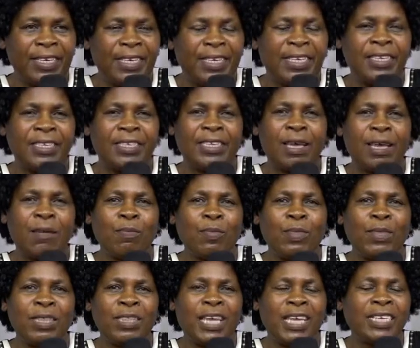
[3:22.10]

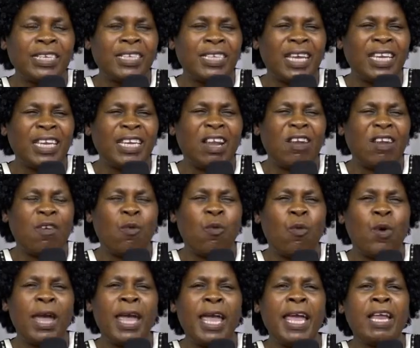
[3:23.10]
something that started
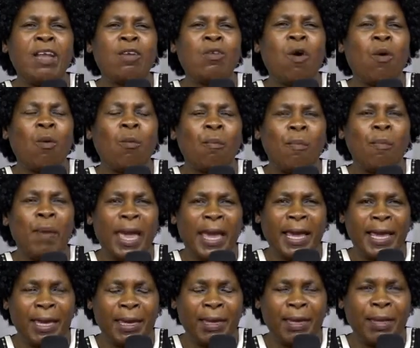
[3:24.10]
way long
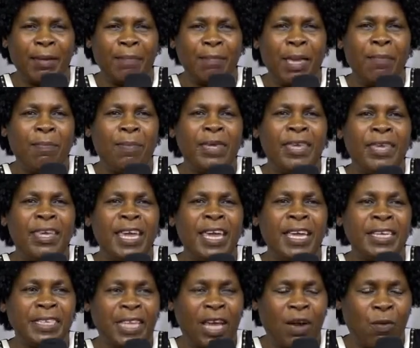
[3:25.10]
back, maybe
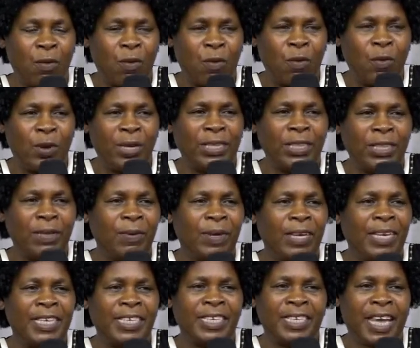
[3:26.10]
years ago when they were
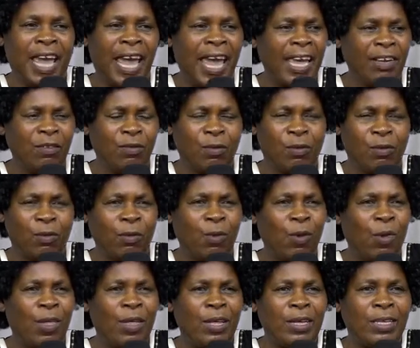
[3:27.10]
a child or
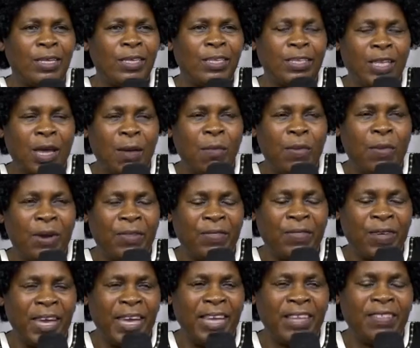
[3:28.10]
somewhere
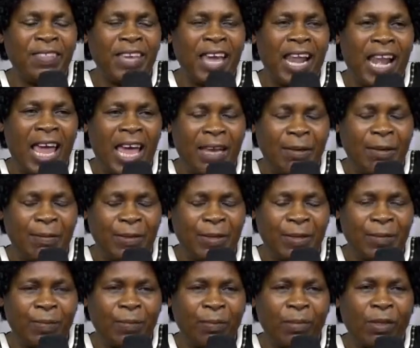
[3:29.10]
there in their lives.
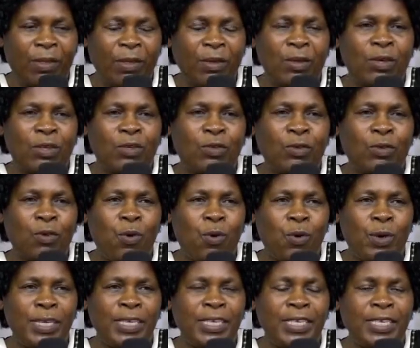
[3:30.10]
So
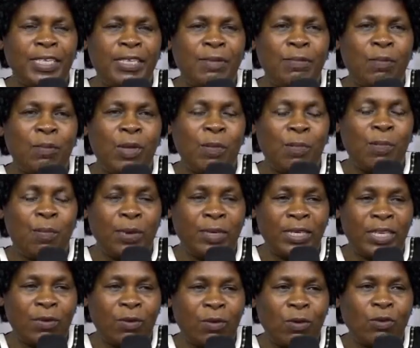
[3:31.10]
it is
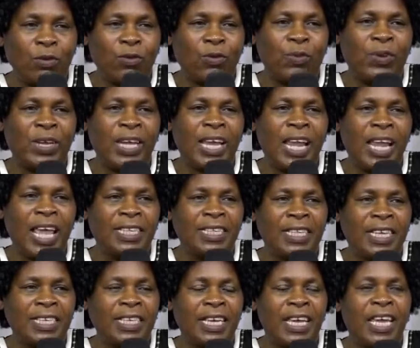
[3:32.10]
important also to realize
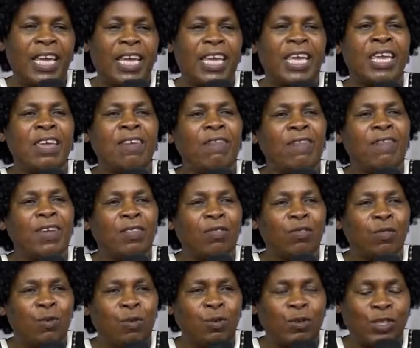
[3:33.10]
that even
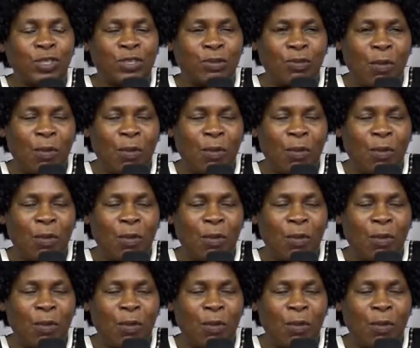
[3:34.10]
those